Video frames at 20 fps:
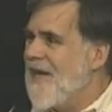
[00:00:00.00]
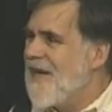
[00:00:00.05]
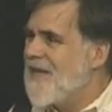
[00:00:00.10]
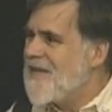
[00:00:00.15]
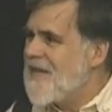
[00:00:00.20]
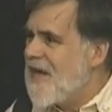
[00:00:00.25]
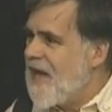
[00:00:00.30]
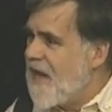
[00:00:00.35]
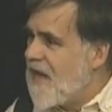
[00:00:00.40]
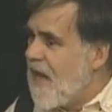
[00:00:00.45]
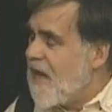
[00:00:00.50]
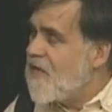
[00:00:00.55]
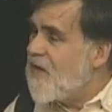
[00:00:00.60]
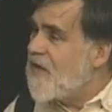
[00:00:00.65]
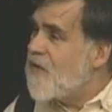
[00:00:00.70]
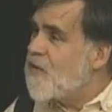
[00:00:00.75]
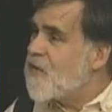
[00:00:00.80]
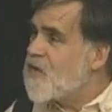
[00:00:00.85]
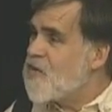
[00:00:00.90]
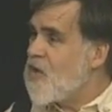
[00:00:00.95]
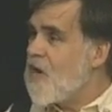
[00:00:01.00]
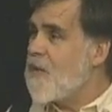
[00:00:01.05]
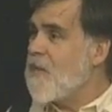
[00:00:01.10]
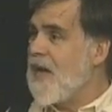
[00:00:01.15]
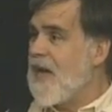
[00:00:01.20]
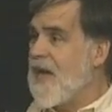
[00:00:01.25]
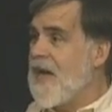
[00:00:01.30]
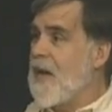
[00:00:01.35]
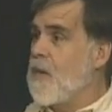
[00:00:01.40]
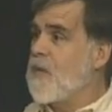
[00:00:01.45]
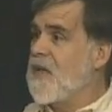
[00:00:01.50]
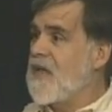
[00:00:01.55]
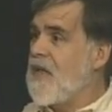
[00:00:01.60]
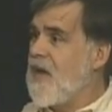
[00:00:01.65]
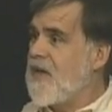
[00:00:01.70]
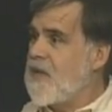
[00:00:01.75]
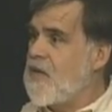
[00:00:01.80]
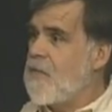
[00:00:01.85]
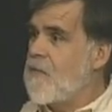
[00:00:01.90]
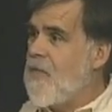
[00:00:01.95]
He said, I think they're charming, and I would
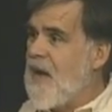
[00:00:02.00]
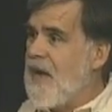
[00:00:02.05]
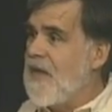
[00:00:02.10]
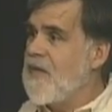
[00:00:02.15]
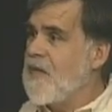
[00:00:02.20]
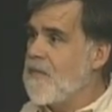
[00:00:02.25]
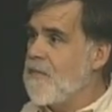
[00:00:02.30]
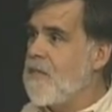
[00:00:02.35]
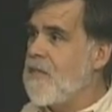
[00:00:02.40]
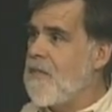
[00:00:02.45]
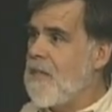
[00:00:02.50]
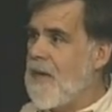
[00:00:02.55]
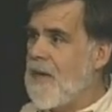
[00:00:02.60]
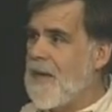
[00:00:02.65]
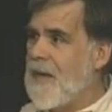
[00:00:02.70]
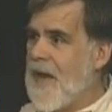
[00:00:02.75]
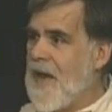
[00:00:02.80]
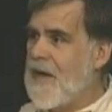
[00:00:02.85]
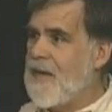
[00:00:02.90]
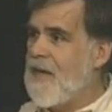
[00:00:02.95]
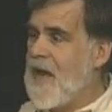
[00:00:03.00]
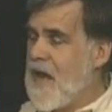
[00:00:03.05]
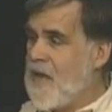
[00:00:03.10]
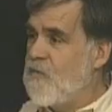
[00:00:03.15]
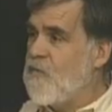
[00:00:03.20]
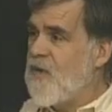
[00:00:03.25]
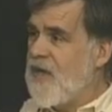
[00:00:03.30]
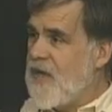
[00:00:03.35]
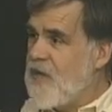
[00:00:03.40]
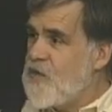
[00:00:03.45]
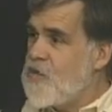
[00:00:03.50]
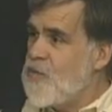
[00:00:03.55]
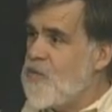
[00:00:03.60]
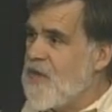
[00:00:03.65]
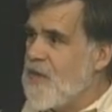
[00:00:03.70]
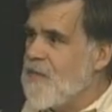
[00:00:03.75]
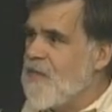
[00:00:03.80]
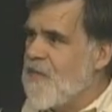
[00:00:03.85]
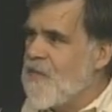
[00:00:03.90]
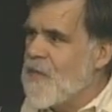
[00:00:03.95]
like to buy them and reissue
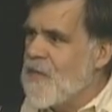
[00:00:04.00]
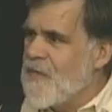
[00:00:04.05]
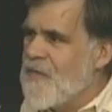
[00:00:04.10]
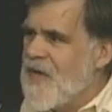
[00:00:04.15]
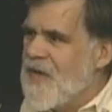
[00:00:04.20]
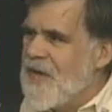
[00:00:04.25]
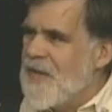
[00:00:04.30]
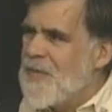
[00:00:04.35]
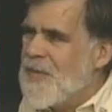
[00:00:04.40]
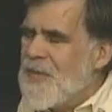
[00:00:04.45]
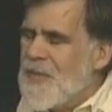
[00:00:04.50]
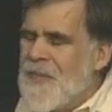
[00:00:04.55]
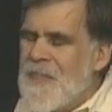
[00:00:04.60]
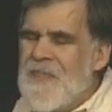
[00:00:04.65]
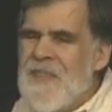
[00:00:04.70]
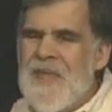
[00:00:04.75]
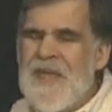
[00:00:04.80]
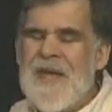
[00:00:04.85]
them if they're available.